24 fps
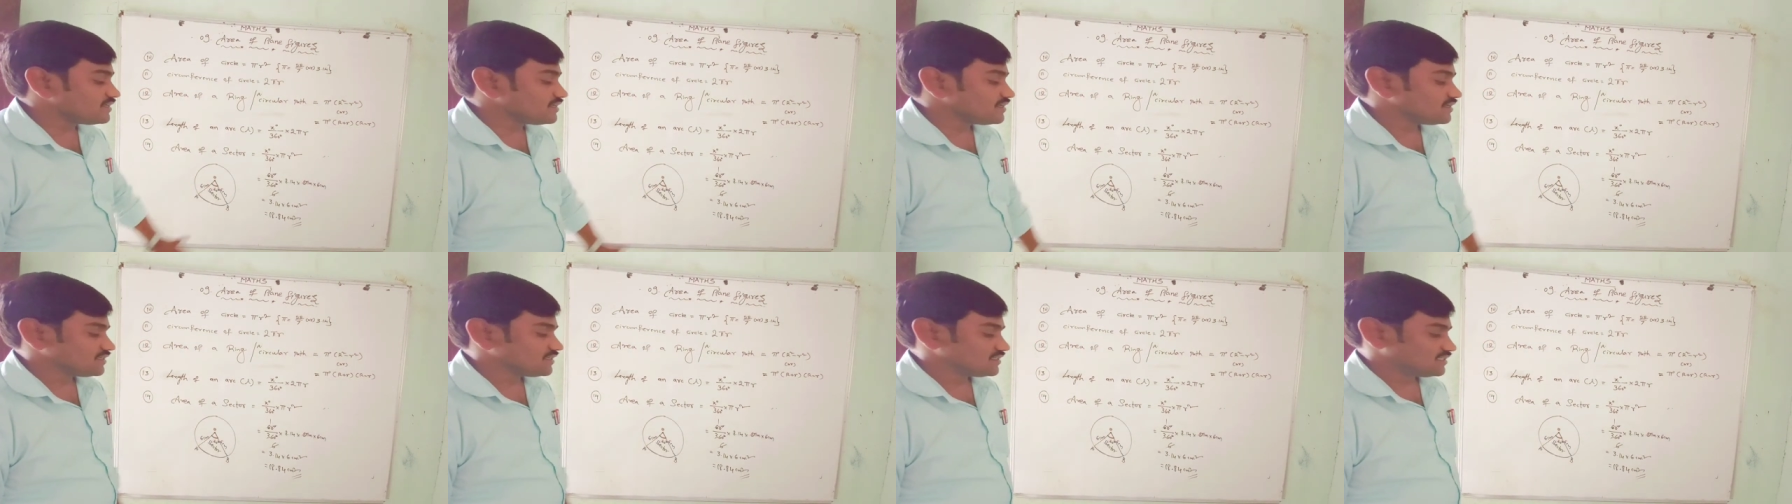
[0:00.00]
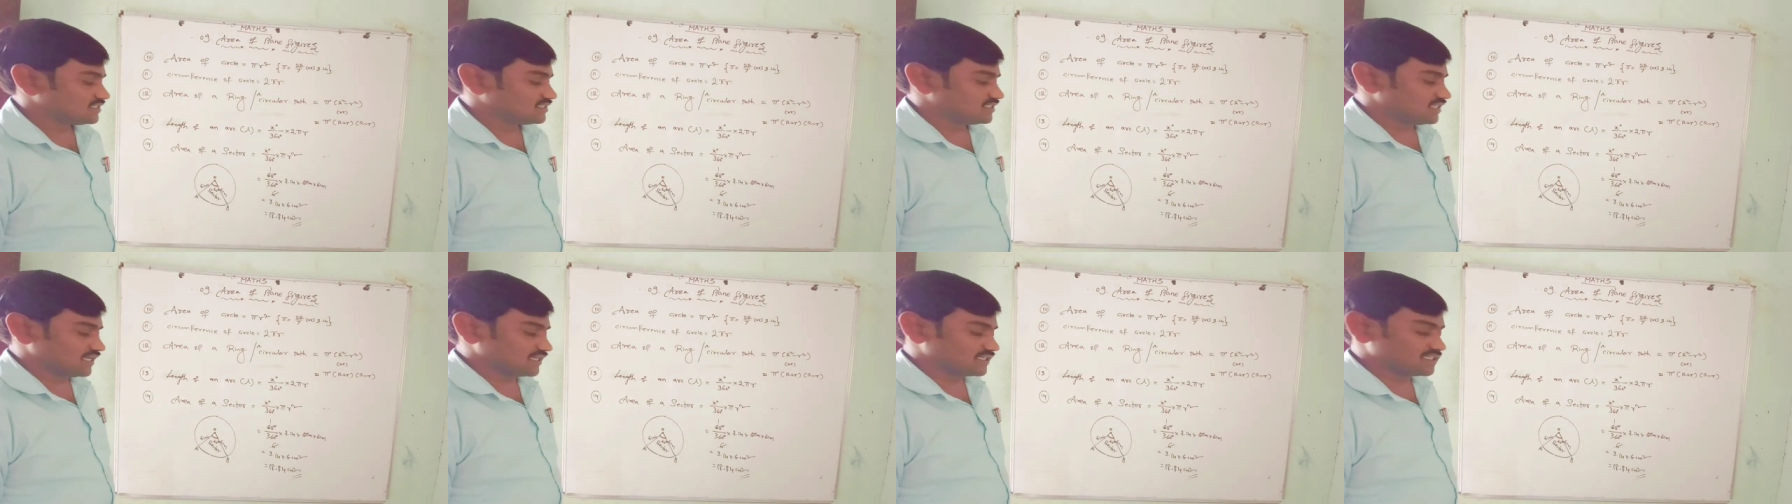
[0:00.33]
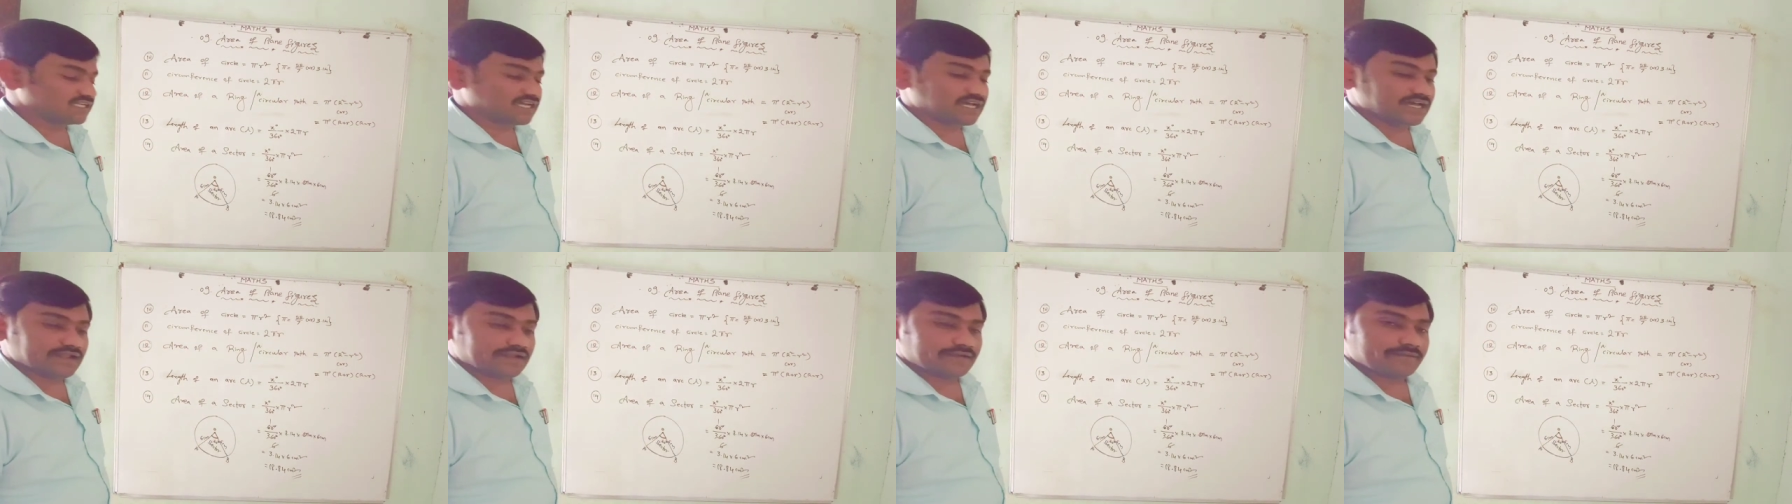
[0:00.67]
the
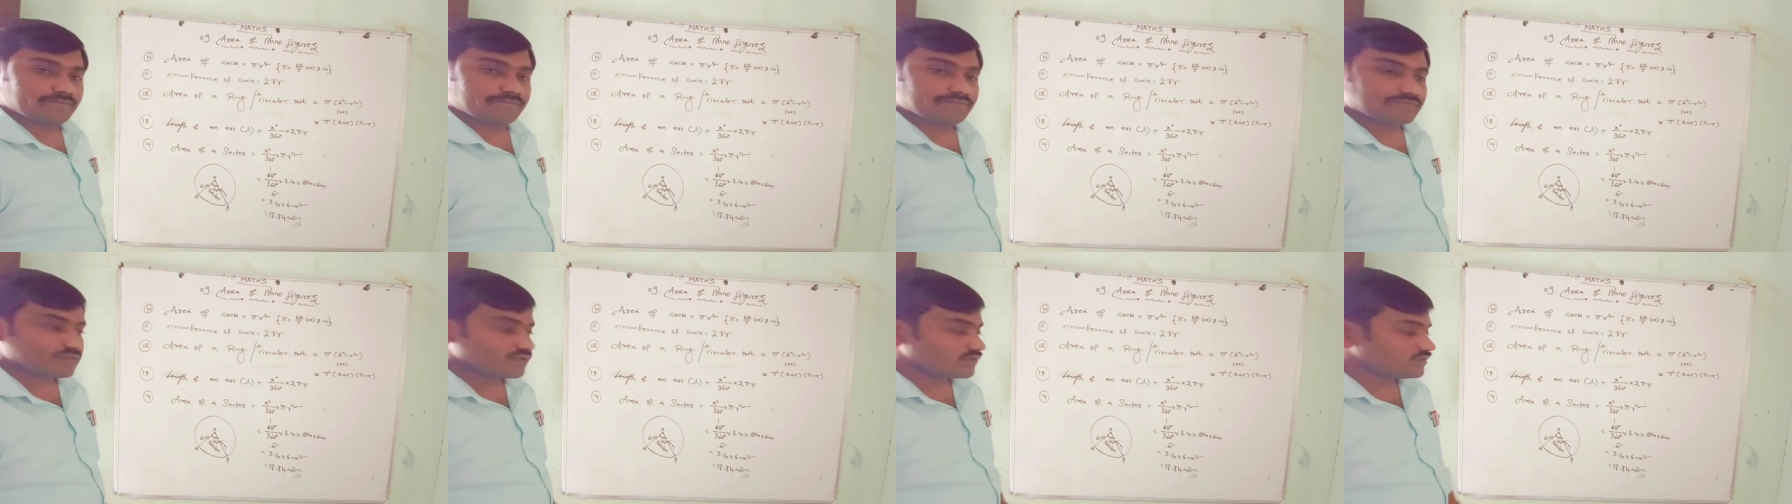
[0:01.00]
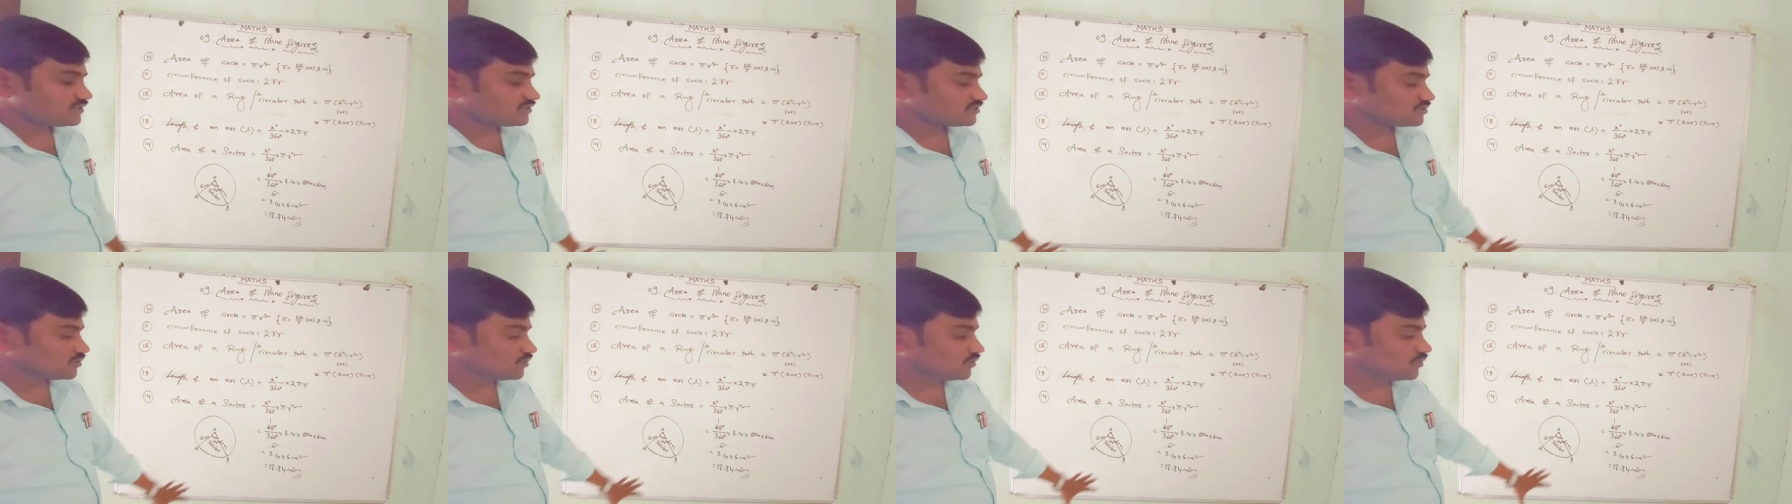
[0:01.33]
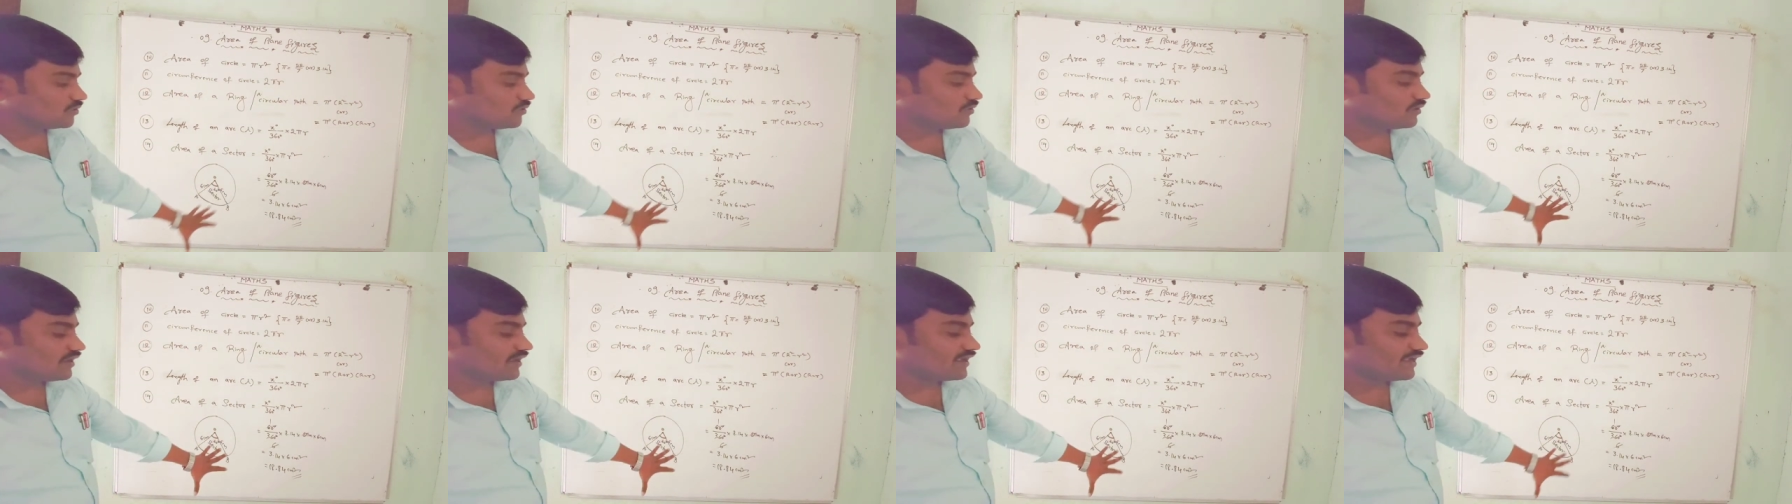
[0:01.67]
sector.
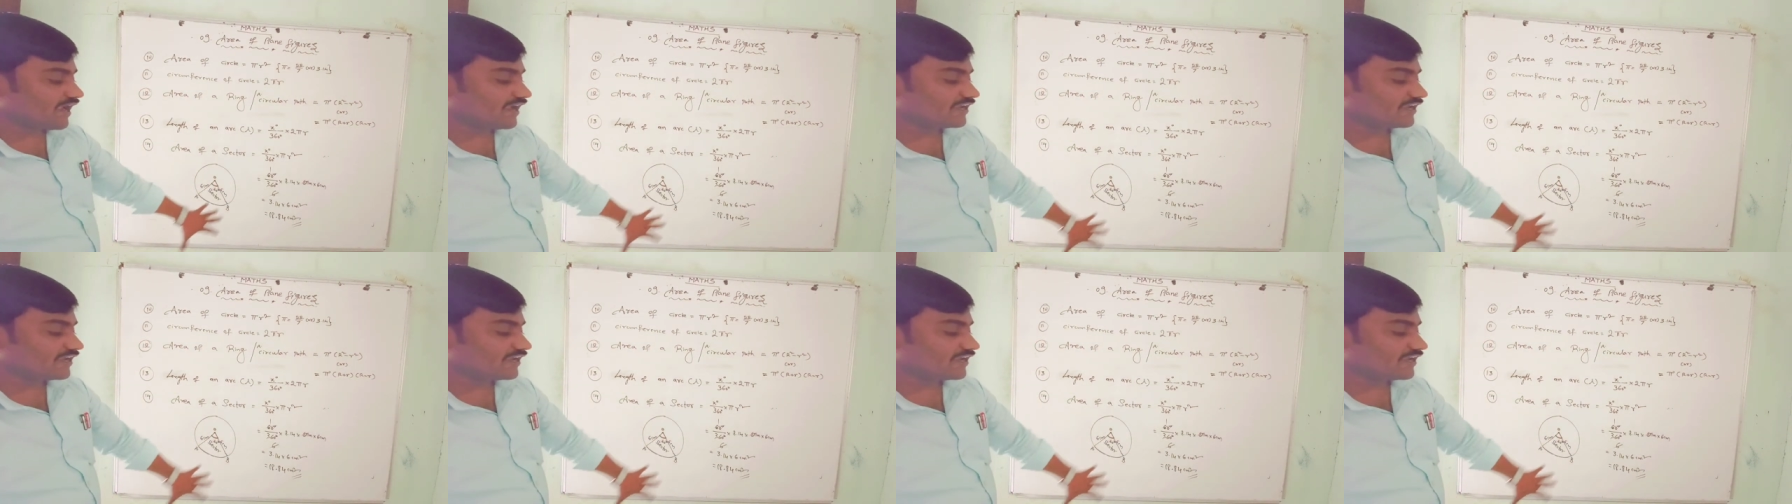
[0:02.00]
So